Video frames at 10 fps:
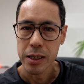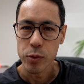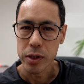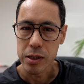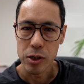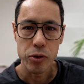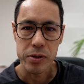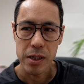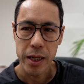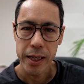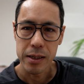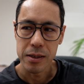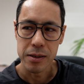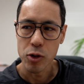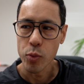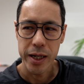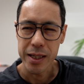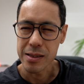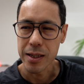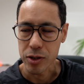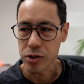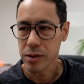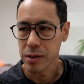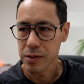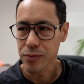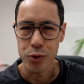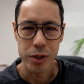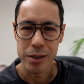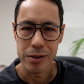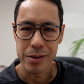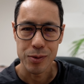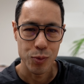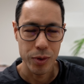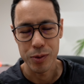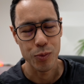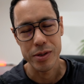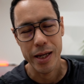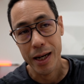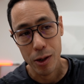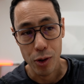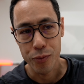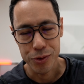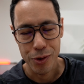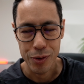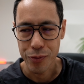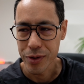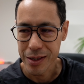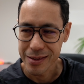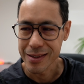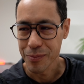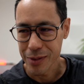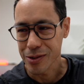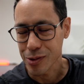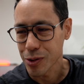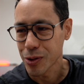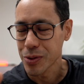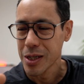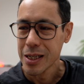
When it looks like no one has touched this for years, whether it was analog photography some years ago,